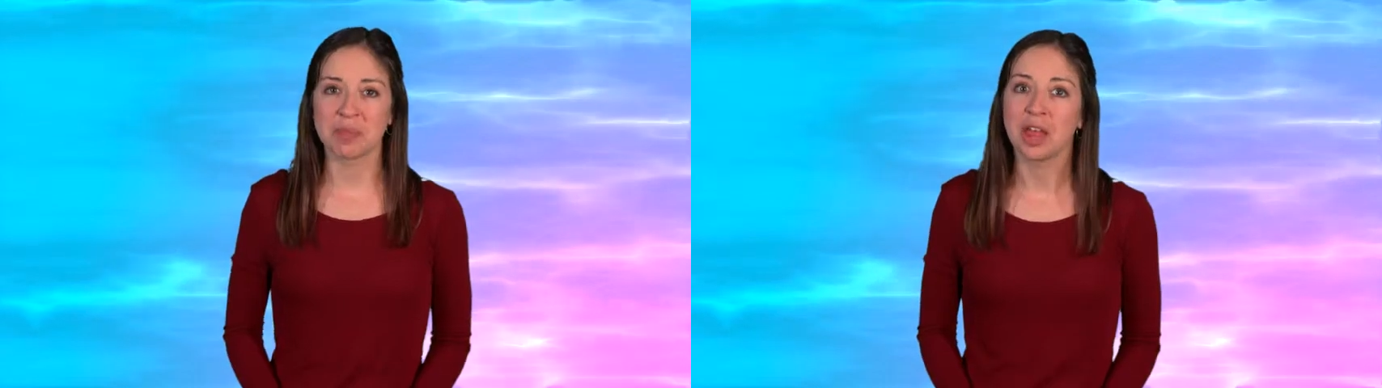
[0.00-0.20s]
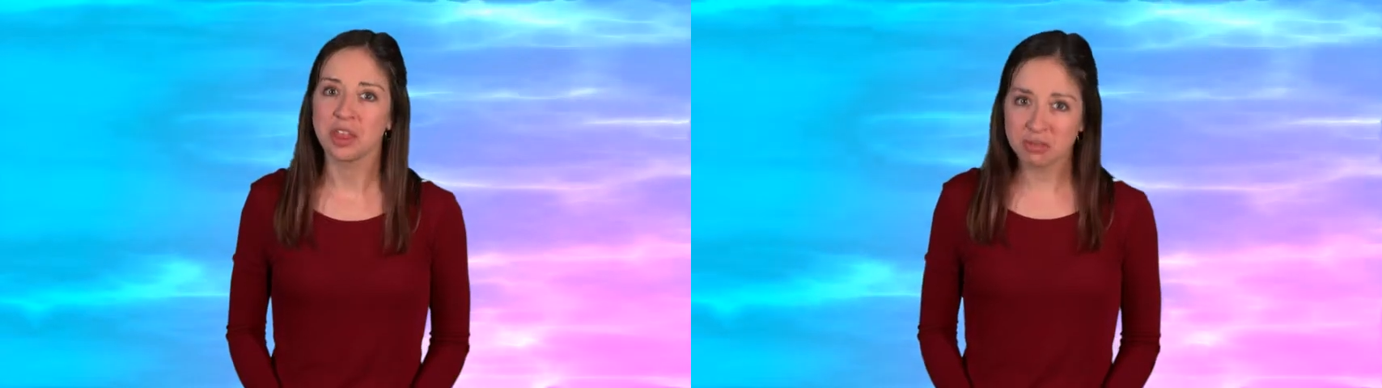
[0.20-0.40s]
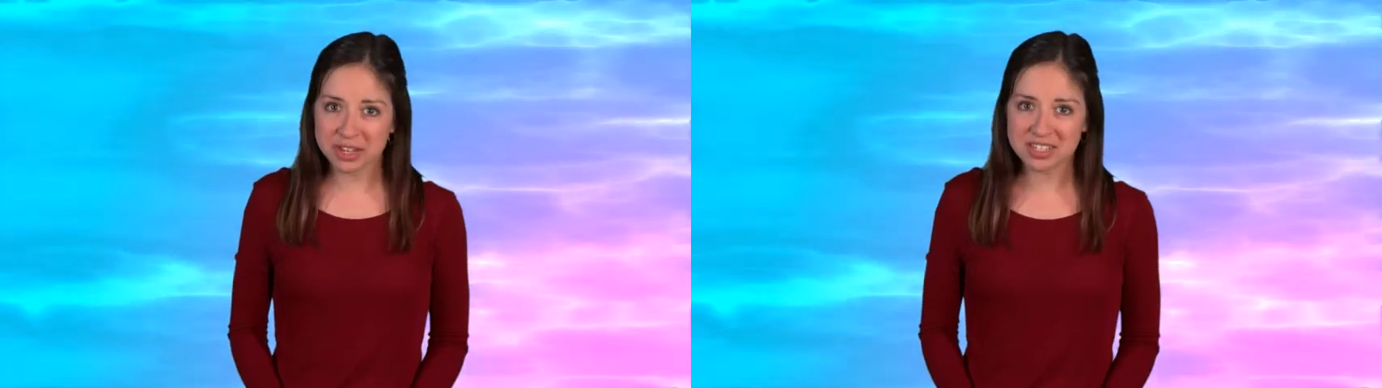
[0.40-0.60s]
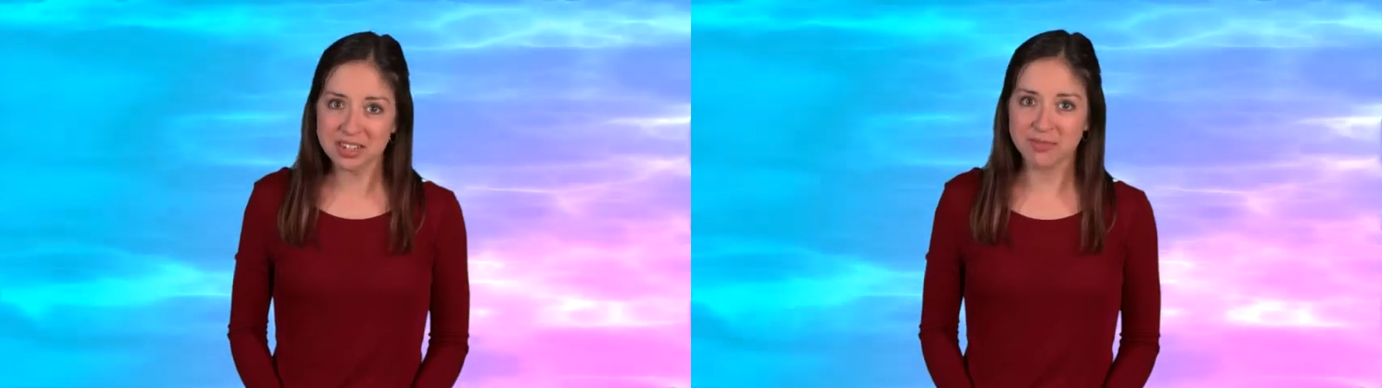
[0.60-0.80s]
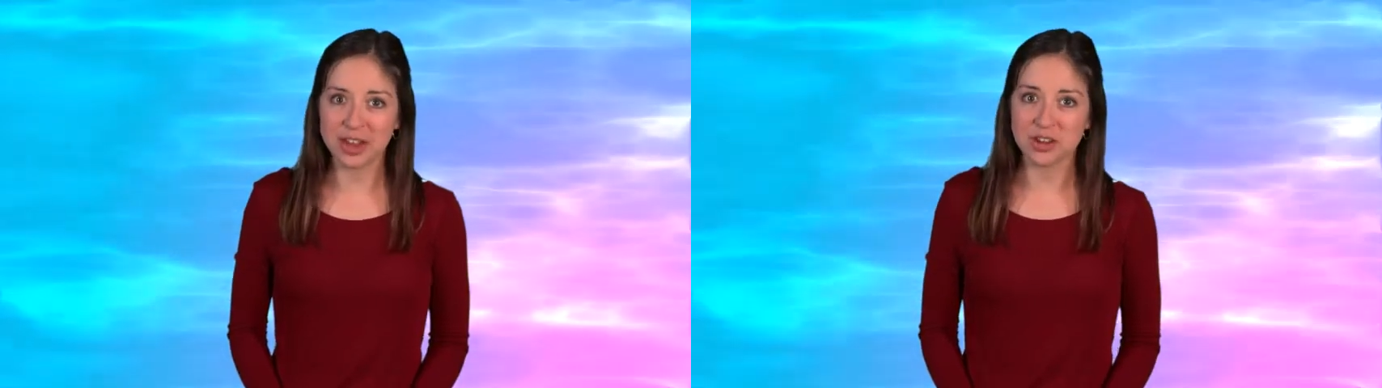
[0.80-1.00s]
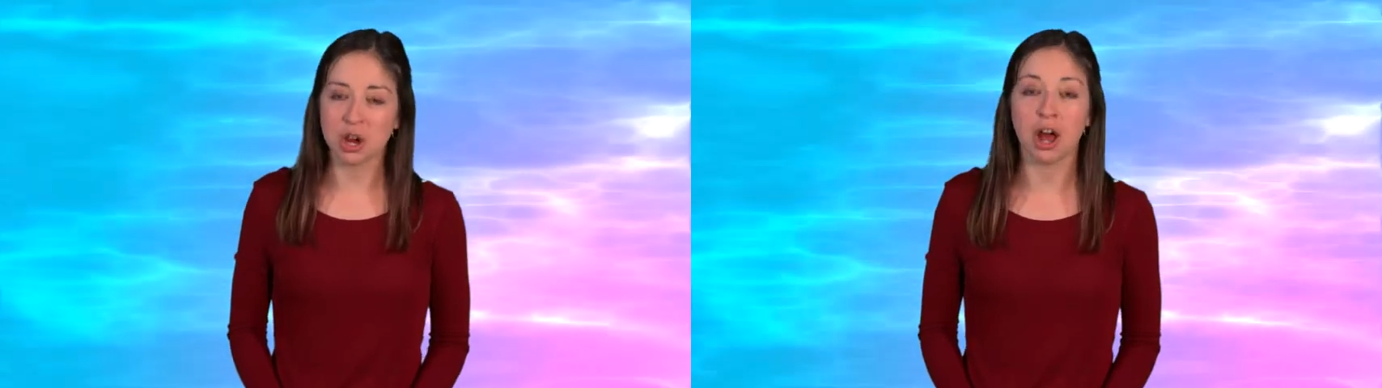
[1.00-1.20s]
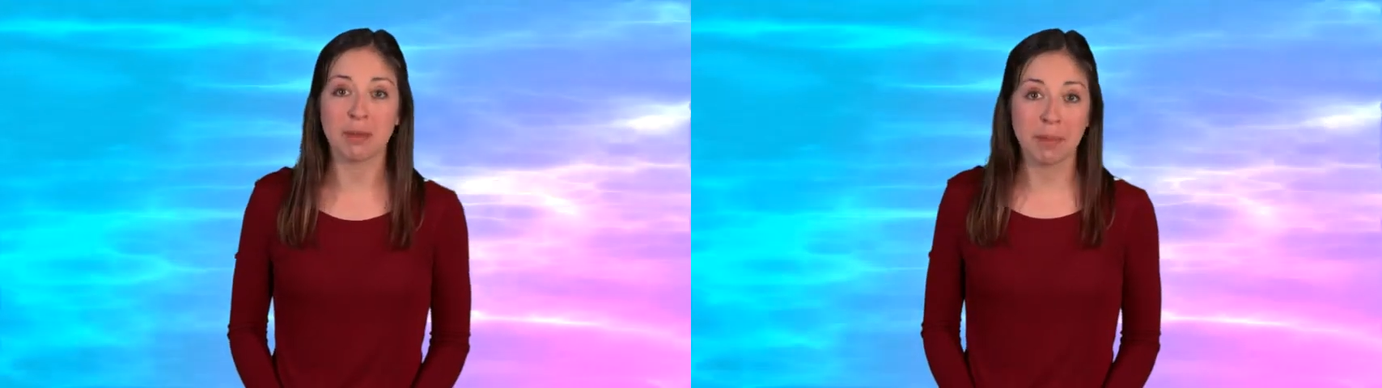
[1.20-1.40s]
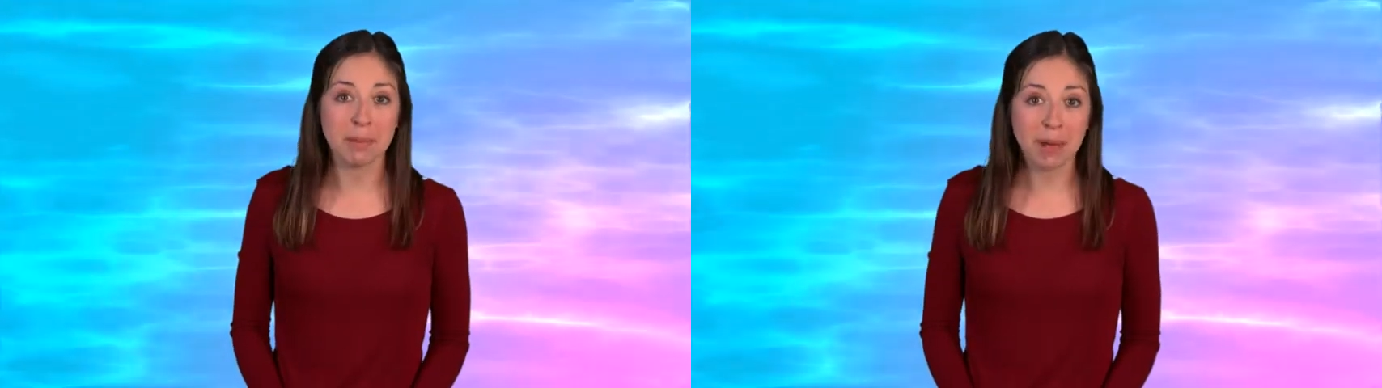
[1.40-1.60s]
the rusty fender on
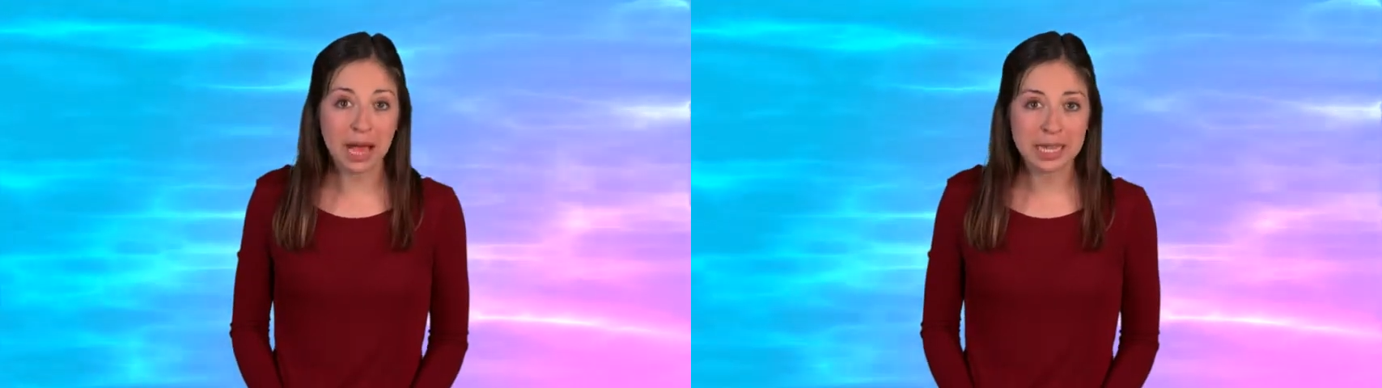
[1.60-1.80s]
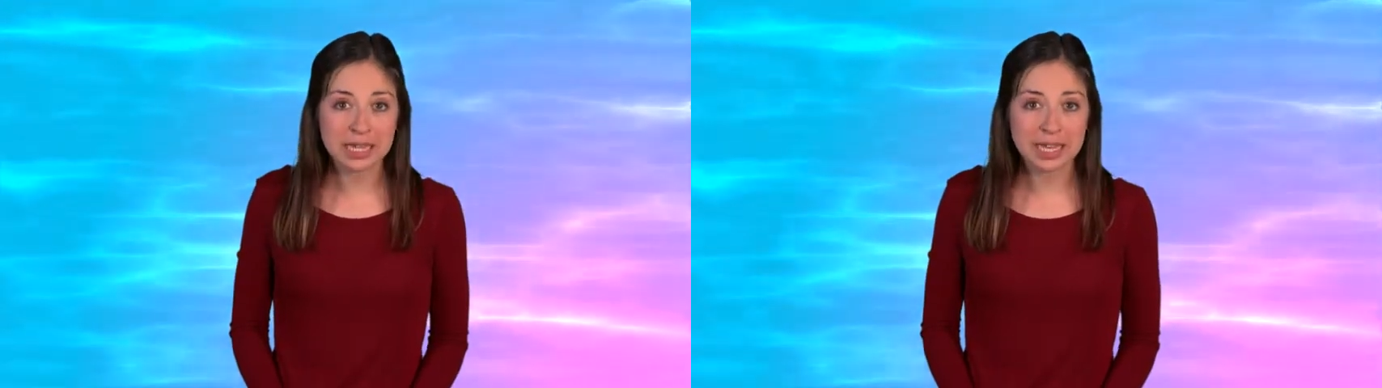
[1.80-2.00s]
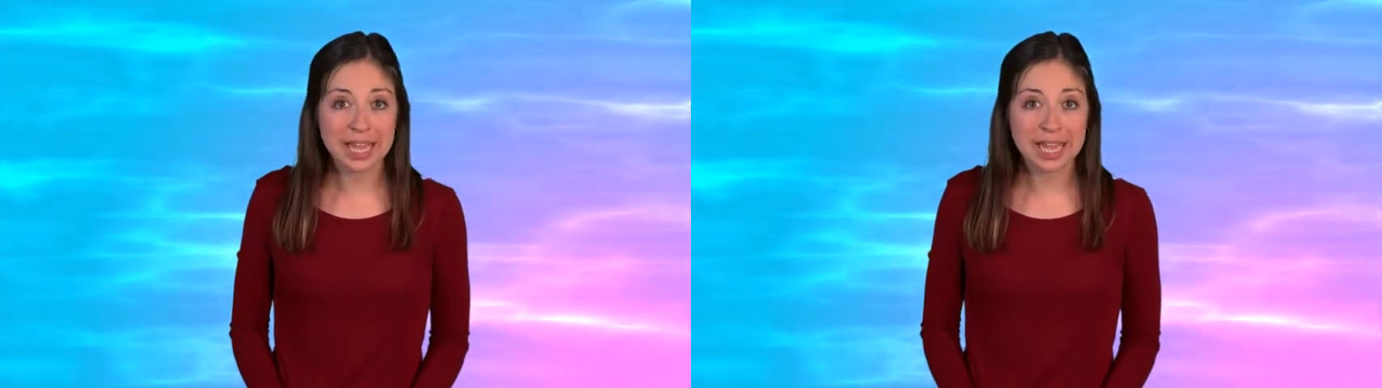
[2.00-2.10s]
my bike